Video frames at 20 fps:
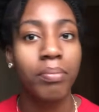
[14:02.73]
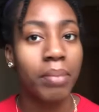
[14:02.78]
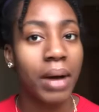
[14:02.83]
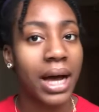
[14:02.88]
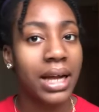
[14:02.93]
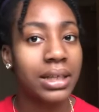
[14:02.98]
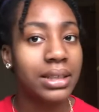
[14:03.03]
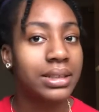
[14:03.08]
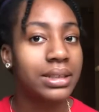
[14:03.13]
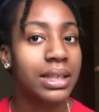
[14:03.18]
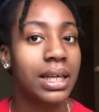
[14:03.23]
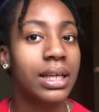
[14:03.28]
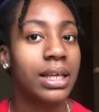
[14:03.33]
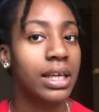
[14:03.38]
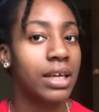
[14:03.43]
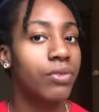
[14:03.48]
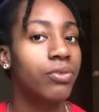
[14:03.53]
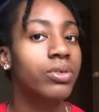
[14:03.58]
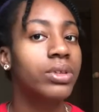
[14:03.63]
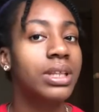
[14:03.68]
balanced. Like
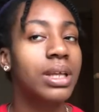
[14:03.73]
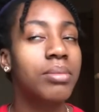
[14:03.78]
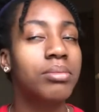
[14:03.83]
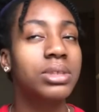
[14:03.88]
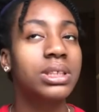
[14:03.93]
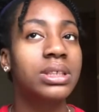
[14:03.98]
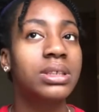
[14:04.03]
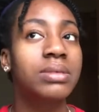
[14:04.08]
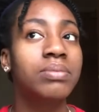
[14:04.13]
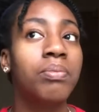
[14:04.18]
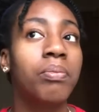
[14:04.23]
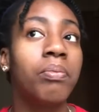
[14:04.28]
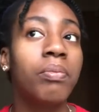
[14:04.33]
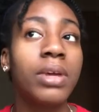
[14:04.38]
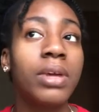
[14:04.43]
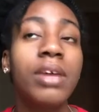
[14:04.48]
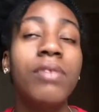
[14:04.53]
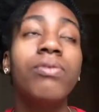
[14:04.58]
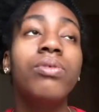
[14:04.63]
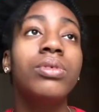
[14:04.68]
even
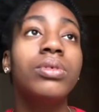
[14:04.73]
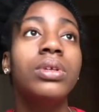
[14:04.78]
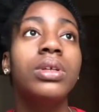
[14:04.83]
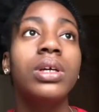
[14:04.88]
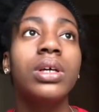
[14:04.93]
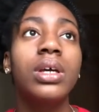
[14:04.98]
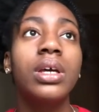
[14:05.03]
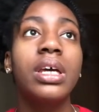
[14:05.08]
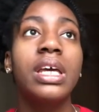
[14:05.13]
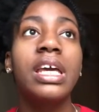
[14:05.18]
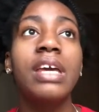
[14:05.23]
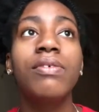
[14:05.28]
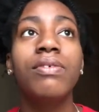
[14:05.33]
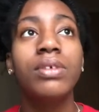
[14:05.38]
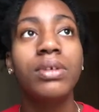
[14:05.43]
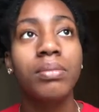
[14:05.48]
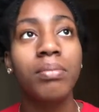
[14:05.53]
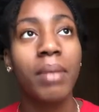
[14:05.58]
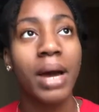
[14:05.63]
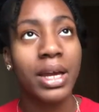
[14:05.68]

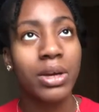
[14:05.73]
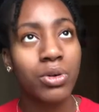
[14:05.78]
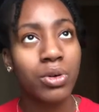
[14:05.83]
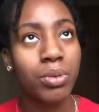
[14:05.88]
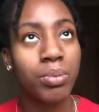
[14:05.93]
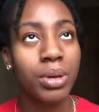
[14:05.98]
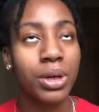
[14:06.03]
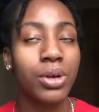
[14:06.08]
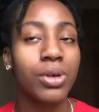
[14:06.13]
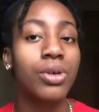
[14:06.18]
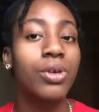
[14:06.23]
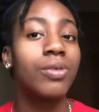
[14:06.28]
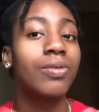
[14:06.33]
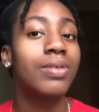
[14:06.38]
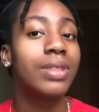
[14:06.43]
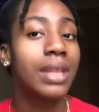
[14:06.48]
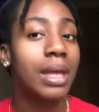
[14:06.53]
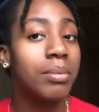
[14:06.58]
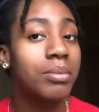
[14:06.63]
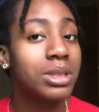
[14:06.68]
my own opinion of
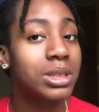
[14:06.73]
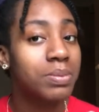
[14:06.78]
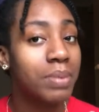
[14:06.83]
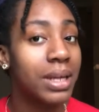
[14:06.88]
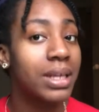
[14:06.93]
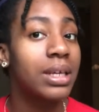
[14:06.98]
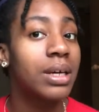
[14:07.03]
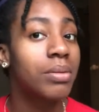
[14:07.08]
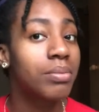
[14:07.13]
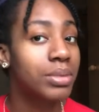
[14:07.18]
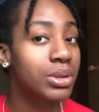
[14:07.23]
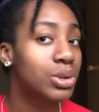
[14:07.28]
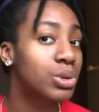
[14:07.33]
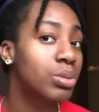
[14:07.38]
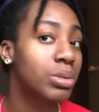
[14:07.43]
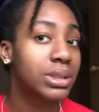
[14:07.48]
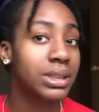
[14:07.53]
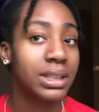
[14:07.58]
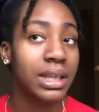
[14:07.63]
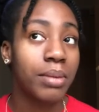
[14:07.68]
them spending a bit too
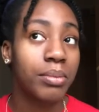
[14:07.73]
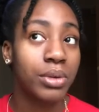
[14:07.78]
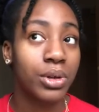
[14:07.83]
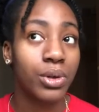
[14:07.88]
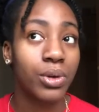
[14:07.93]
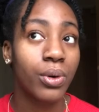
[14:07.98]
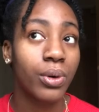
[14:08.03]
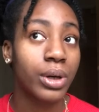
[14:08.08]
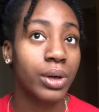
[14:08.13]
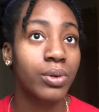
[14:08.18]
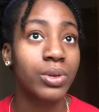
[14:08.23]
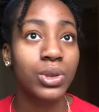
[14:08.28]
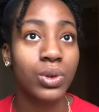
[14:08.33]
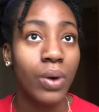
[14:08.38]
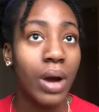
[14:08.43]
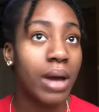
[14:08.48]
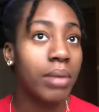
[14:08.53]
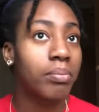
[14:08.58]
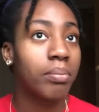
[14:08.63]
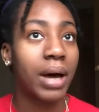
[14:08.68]
much time in New York, it was
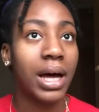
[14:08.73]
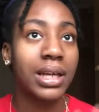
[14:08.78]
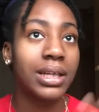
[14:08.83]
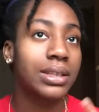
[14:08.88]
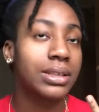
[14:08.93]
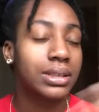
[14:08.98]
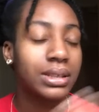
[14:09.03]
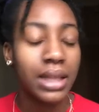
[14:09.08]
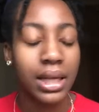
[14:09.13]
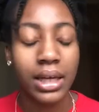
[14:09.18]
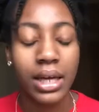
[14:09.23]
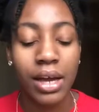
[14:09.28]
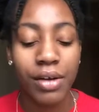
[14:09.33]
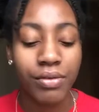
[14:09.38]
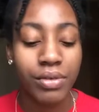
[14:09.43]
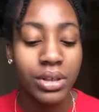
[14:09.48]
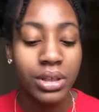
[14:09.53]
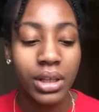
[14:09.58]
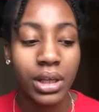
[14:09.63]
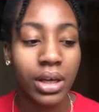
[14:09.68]
quite balanced. Like
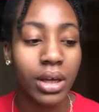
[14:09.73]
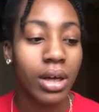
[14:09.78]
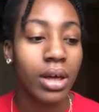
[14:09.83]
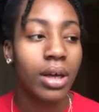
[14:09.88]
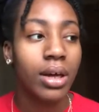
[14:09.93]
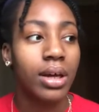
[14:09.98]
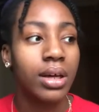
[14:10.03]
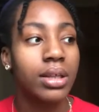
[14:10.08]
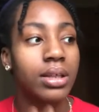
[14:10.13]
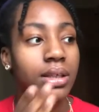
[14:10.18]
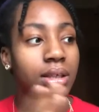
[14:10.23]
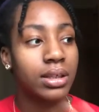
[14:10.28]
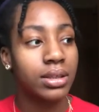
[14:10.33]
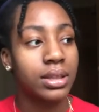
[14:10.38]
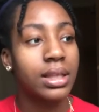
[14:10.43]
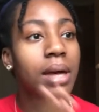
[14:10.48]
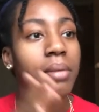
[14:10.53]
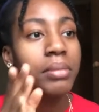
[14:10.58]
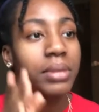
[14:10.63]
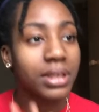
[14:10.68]
everything,
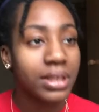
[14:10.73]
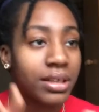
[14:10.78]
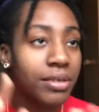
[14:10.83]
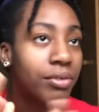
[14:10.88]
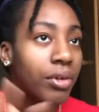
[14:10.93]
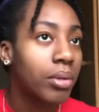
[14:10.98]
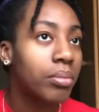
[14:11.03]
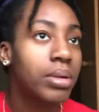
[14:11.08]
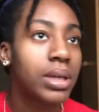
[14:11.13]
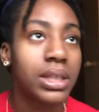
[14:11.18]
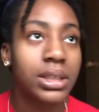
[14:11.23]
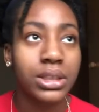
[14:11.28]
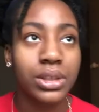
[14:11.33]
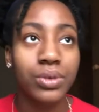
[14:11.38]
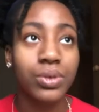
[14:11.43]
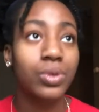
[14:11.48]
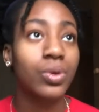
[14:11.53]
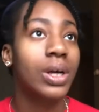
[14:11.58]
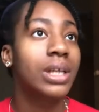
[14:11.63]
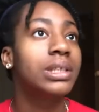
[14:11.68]
them in different places,
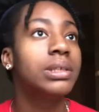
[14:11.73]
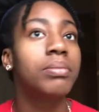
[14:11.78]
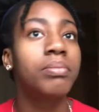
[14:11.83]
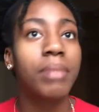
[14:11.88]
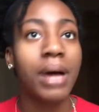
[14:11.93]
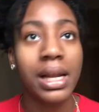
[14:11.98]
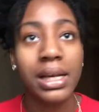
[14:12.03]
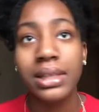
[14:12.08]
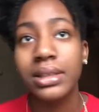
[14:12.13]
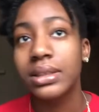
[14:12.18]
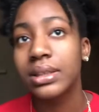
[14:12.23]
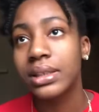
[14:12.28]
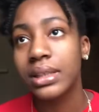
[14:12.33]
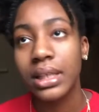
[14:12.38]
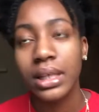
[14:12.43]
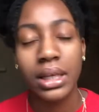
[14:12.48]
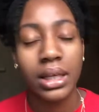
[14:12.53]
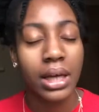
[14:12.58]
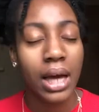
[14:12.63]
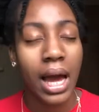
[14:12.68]
was quite a balanced
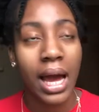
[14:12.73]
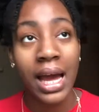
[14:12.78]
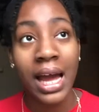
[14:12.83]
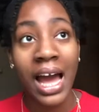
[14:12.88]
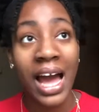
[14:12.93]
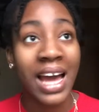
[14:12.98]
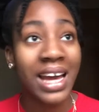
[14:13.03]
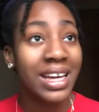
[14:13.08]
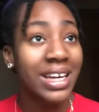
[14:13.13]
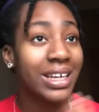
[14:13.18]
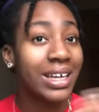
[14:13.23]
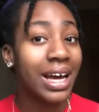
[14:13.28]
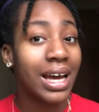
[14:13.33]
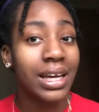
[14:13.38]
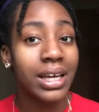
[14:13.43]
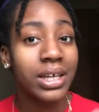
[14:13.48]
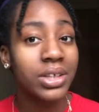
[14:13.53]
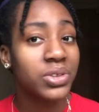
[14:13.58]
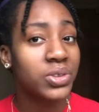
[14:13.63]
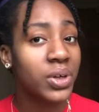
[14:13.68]
thing.
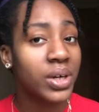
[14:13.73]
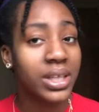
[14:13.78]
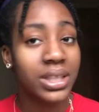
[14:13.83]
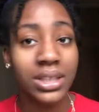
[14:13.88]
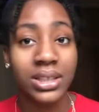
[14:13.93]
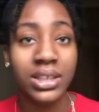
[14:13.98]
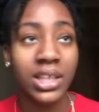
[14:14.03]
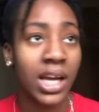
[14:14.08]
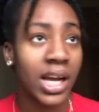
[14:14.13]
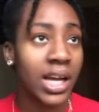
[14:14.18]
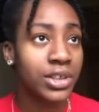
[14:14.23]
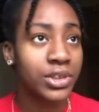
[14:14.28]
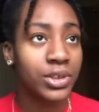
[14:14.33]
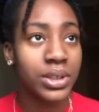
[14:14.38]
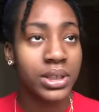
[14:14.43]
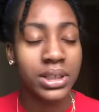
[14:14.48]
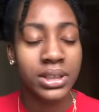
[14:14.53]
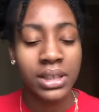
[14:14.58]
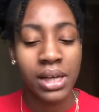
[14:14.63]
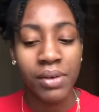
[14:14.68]
I enjoyed
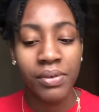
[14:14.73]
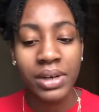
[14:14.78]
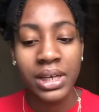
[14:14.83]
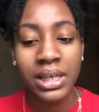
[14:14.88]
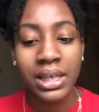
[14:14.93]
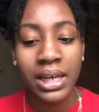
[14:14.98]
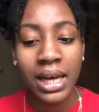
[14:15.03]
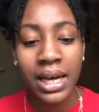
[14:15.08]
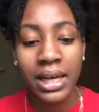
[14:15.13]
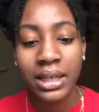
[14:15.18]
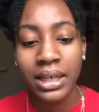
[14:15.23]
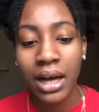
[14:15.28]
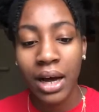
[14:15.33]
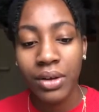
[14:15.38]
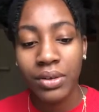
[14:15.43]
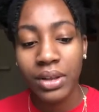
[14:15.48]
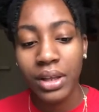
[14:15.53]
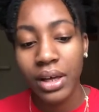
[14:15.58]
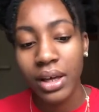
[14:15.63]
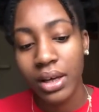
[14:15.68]
it. I really liked how
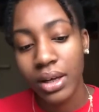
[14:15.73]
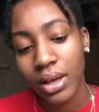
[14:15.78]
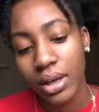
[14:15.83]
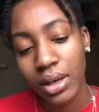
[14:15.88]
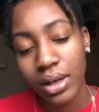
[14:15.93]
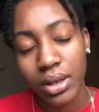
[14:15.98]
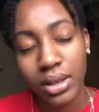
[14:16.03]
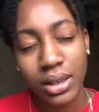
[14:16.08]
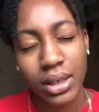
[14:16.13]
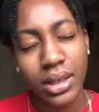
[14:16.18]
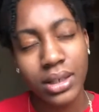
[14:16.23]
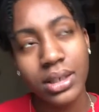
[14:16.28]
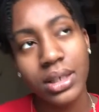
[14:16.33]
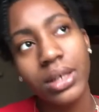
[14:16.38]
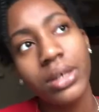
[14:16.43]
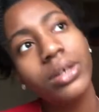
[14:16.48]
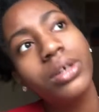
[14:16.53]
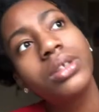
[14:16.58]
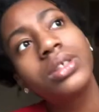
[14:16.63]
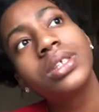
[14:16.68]
they
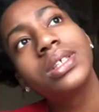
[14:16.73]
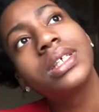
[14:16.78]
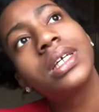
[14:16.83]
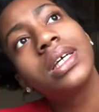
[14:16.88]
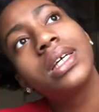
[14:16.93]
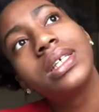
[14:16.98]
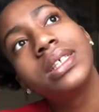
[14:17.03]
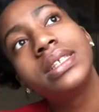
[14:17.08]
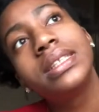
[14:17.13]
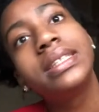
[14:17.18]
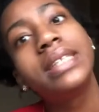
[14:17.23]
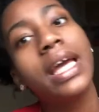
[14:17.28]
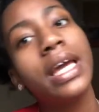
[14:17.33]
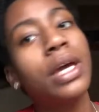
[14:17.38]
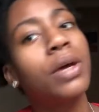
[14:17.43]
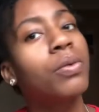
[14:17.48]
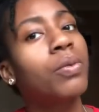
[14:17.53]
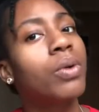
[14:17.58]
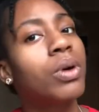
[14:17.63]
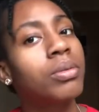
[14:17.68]
didn't stay
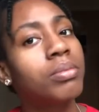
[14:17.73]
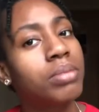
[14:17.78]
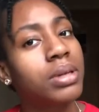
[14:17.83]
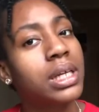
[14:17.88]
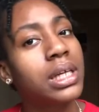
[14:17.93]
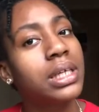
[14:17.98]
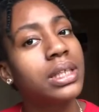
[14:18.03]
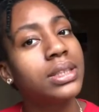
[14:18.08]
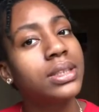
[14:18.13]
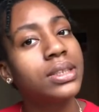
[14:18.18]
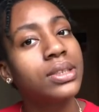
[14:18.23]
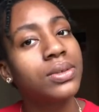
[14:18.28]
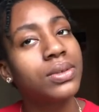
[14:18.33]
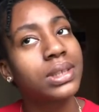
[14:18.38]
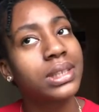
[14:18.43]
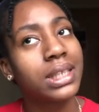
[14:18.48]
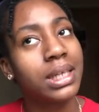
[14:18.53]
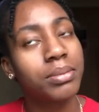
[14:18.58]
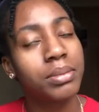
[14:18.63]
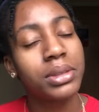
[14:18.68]
in one place. You know
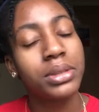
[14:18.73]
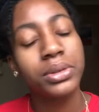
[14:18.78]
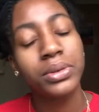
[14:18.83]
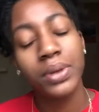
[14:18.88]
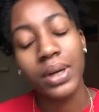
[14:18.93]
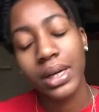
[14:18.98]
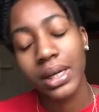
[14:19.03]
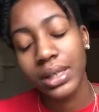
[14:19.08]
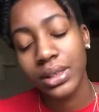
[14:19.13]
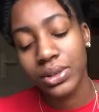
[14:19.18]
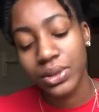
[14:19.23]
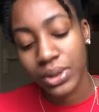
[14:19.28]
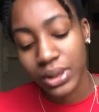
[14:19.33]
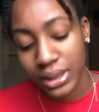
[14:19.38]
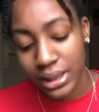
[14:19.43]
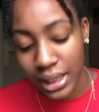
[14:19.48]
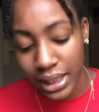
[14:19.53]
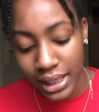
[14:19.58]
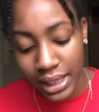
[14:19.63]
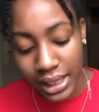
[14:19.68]
what I mean? So I enjoyed
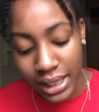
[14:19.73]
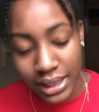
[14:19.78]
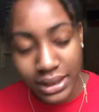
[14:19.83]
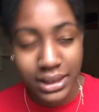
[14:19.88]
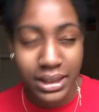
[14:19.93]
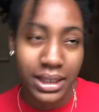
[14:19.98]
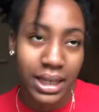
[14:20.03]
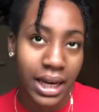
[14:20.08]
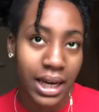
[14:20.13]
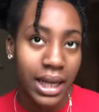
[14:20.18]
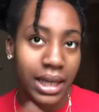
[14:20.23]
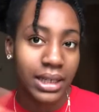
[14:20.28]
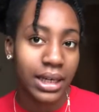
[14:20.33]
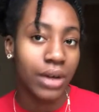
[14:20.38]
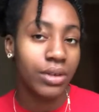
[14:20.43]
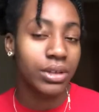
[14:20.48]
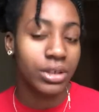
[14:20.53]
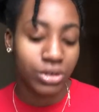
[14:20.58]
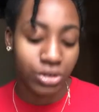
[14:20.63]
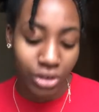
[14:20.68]
that. Like I said, I liked how
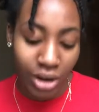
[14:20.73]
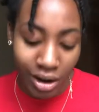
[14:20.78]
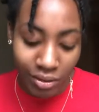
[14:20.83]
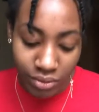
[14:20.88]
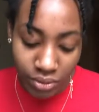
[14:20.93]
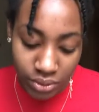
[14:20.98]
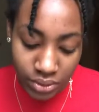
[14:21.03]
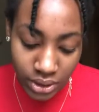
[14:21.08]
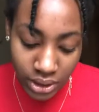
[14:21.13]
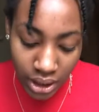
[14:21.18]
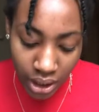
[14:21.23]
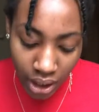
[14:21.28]
they traveled.